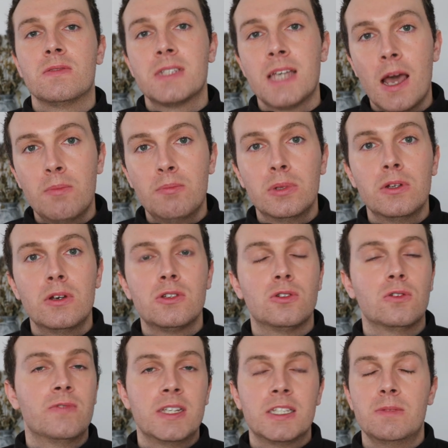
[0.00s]
of
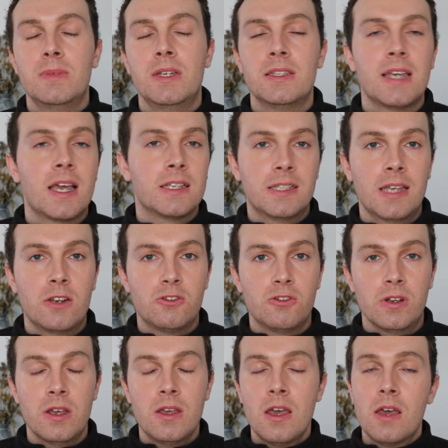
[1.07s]
tablets or vitamins,
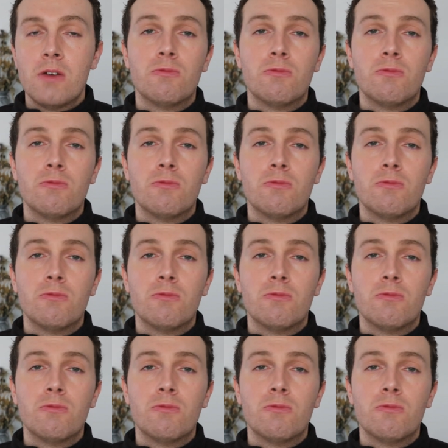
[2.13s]
etc.